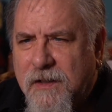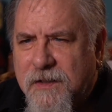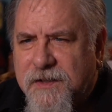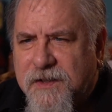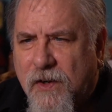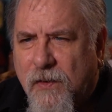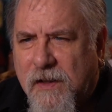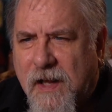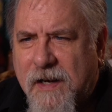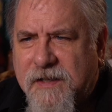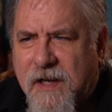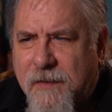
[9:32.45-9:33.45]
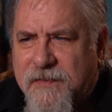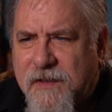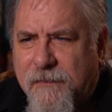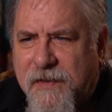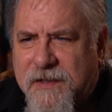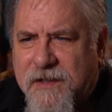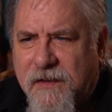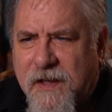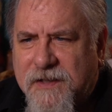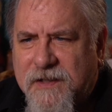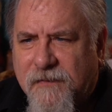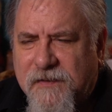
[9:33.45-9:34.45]
So a lot of times basically
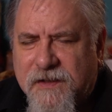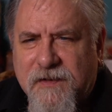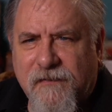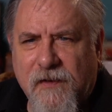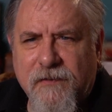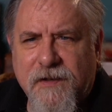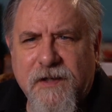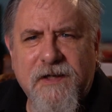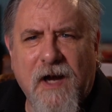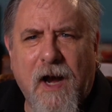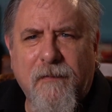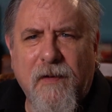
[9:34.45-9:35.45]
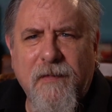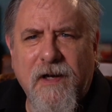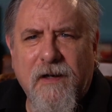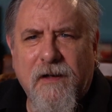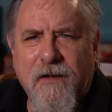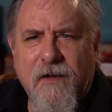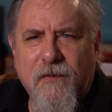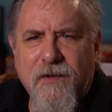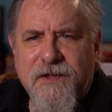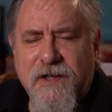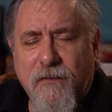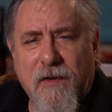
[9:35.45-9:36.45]
that stuff doesn't float to the top. I mean, in other
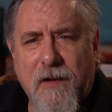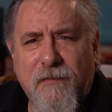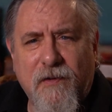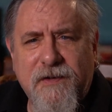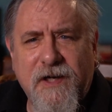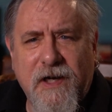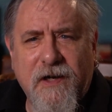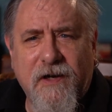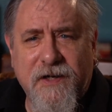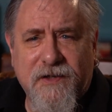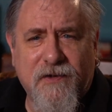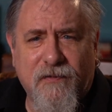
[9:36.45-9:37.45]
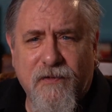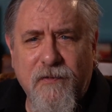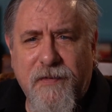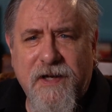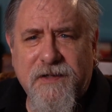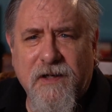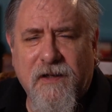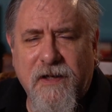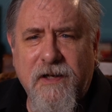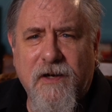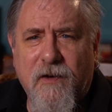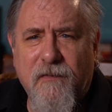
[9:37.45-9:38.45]
words, seeing Rob Bottin and his crew basically,
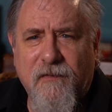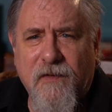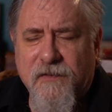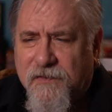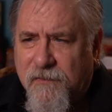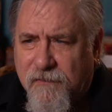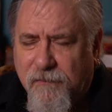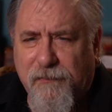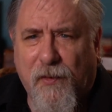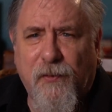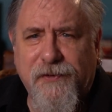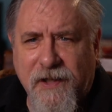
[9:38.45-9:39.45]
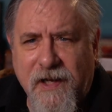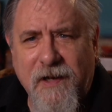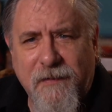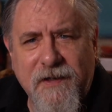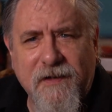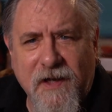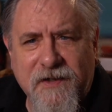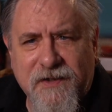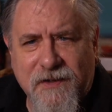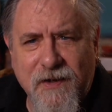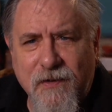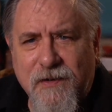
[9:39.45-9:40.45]
you know, bolting him into that
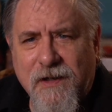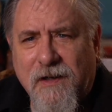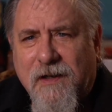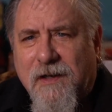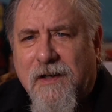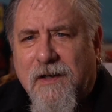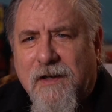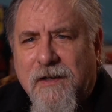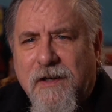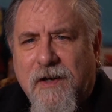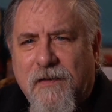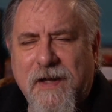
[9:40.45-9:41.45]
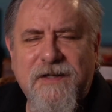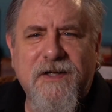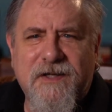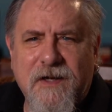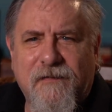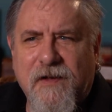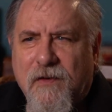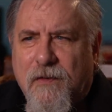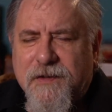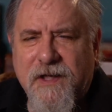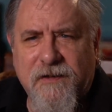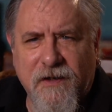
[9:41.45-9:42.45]
suit, you know, that's the stuff that
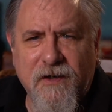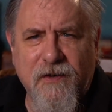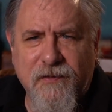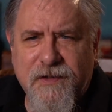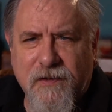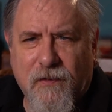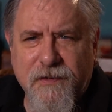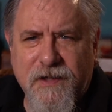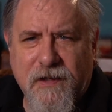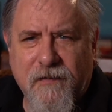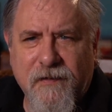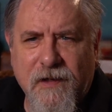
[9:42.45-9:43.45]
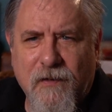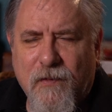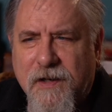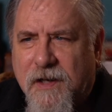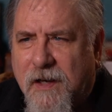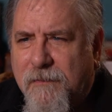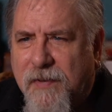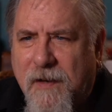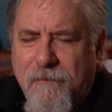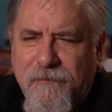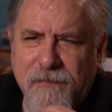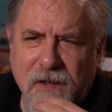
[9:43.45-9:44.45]
always hit the news and always hit everything and whatnot. But